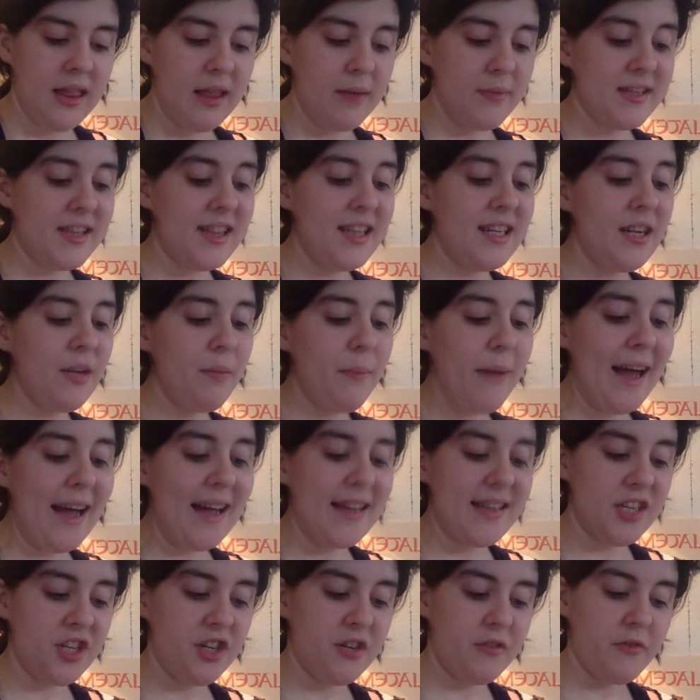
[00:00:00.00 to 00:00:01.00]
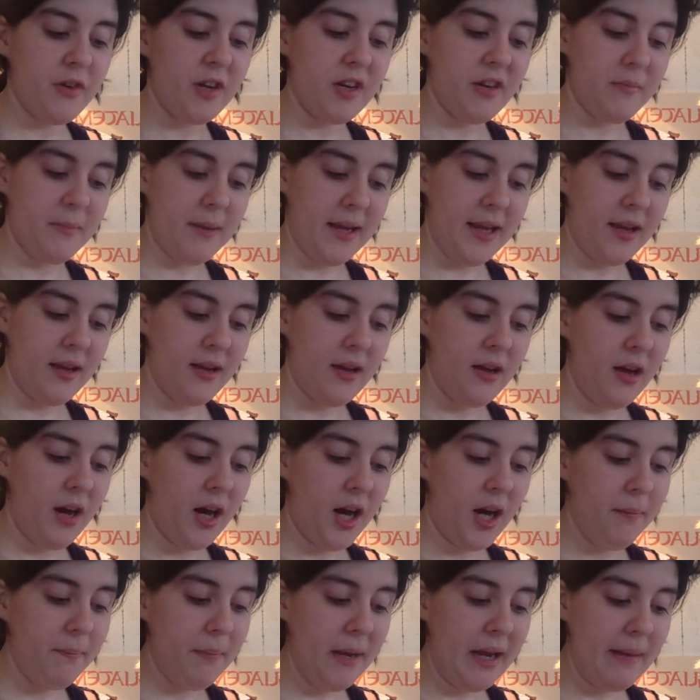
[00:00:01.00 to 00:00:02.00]
There was a little passage in front of me,
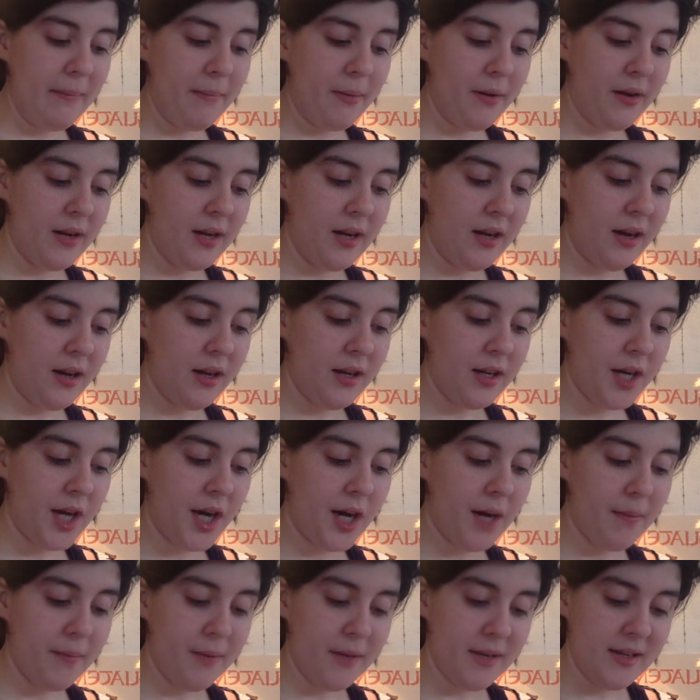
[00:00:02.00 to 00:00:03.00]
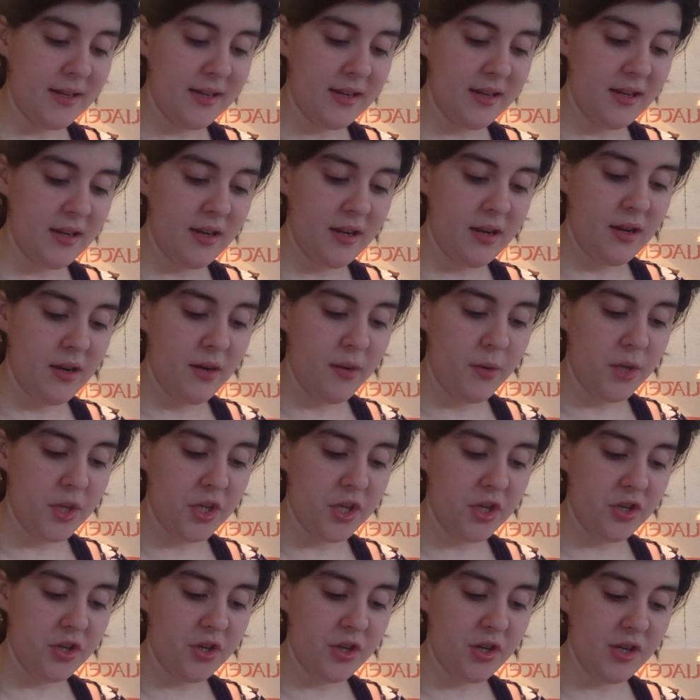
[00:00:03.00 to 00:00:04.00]
unpapered and uncarpeted,
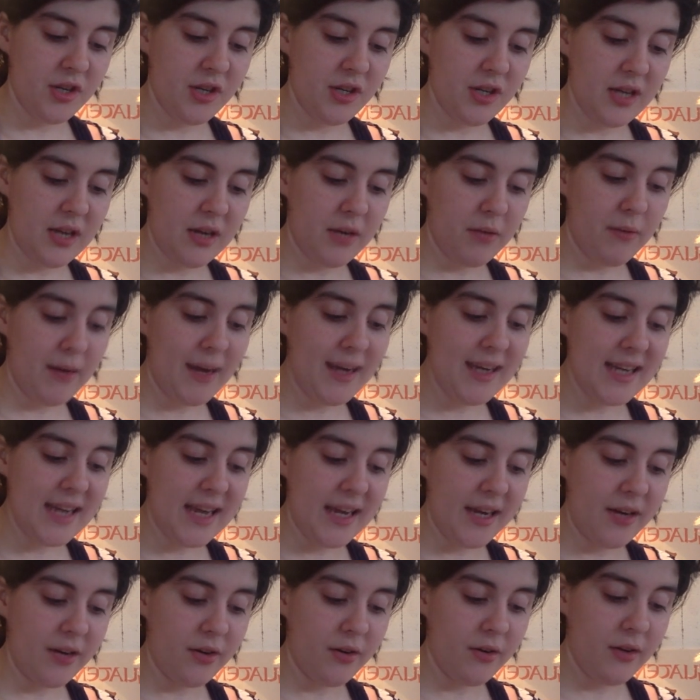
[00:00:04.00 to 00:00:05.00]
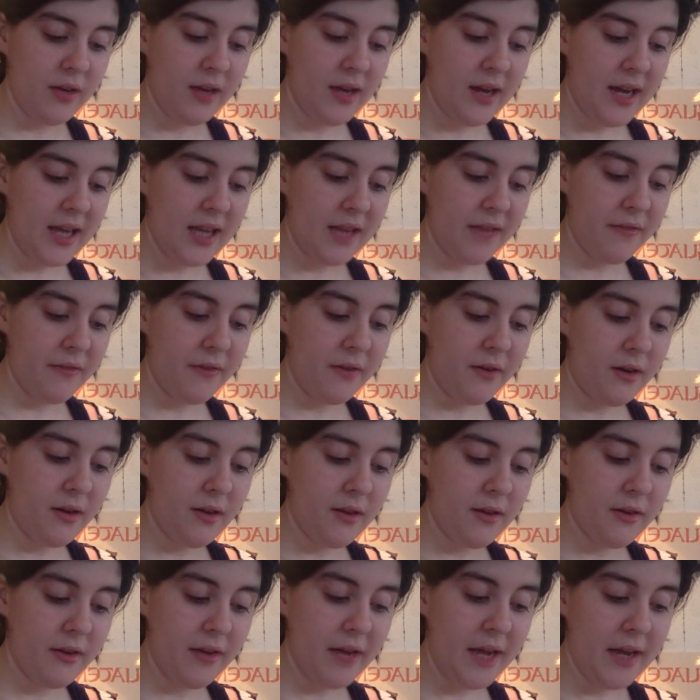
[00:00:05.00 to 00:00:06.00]
which turned at a right angle at the
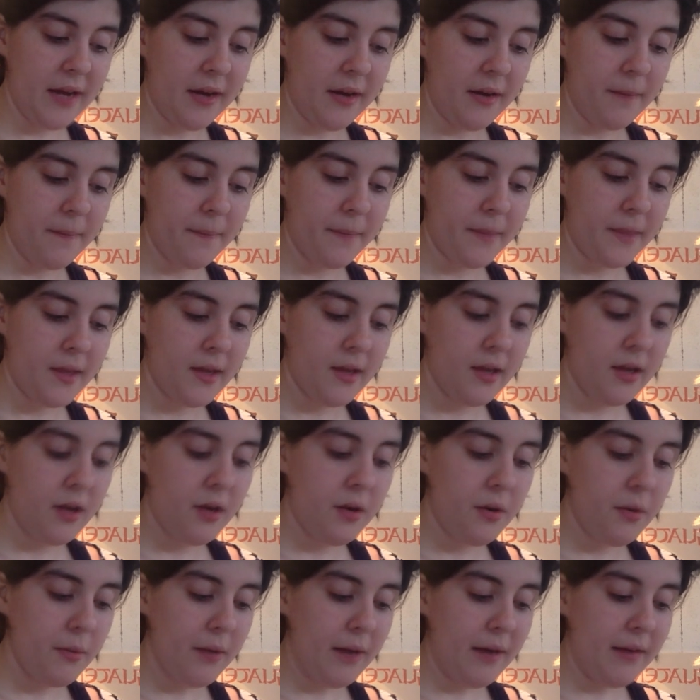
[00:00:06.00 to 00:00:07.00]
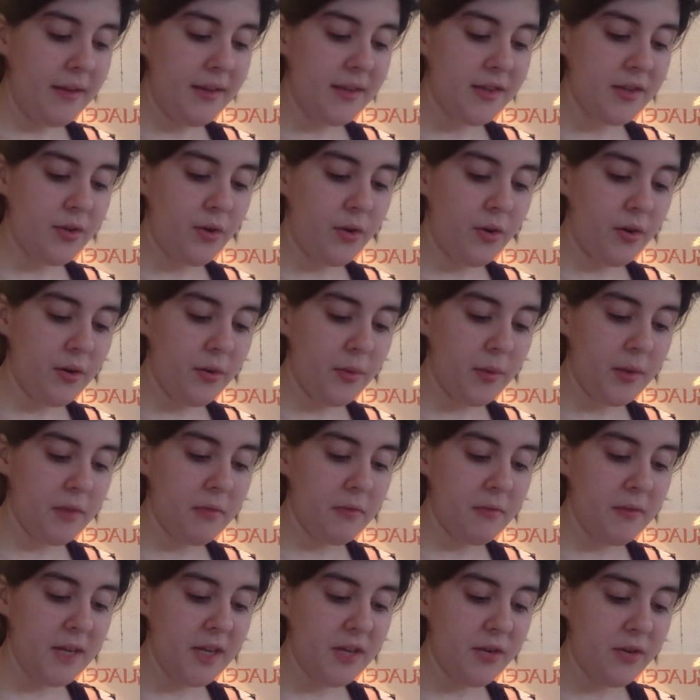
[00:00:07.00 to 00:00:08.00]
farther end. Round this corner were
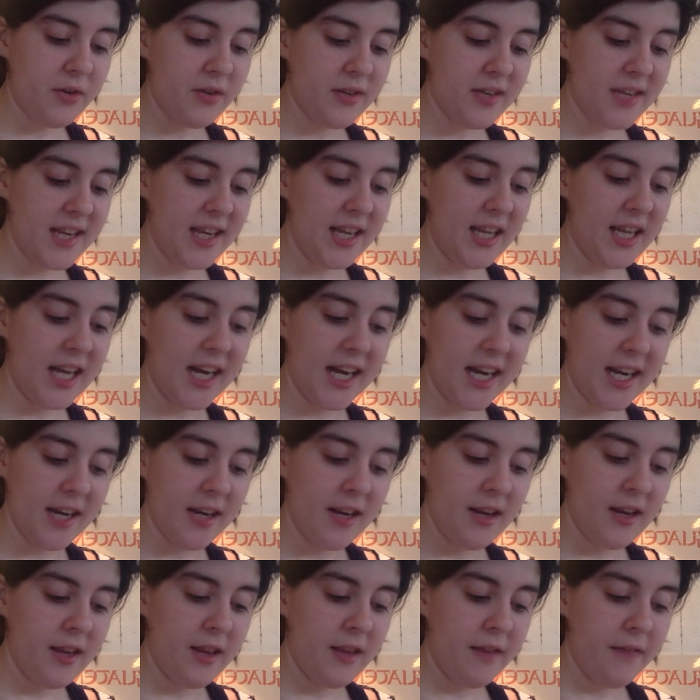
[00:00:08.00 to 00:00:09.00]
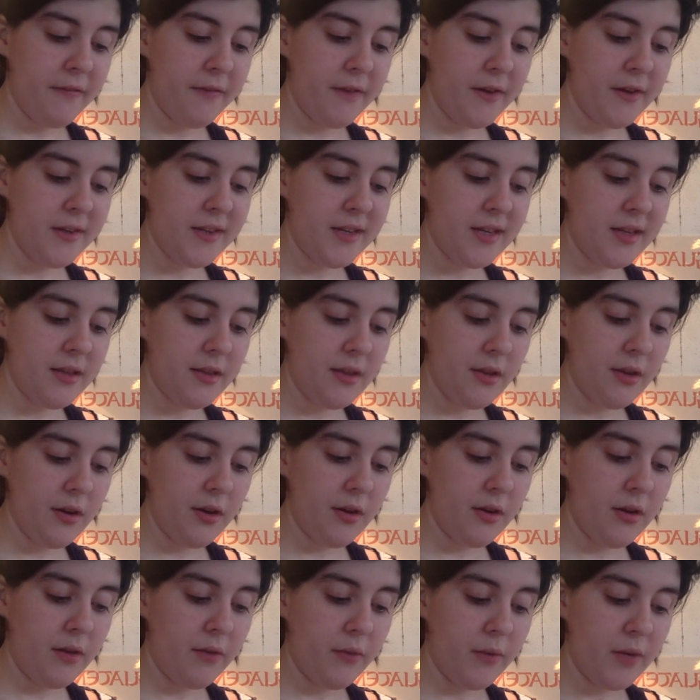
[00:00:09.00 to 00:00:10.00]
three doors in a line, the first and
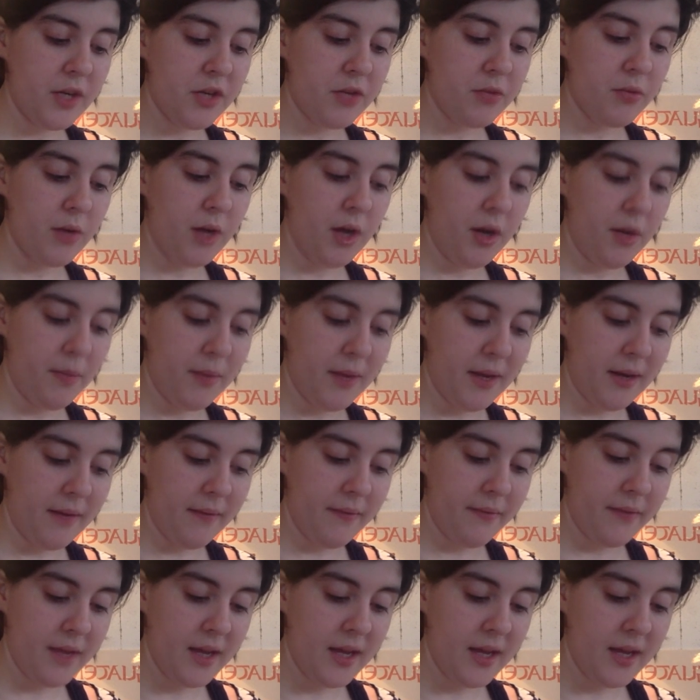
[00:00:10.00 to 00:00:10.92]
third of which were open.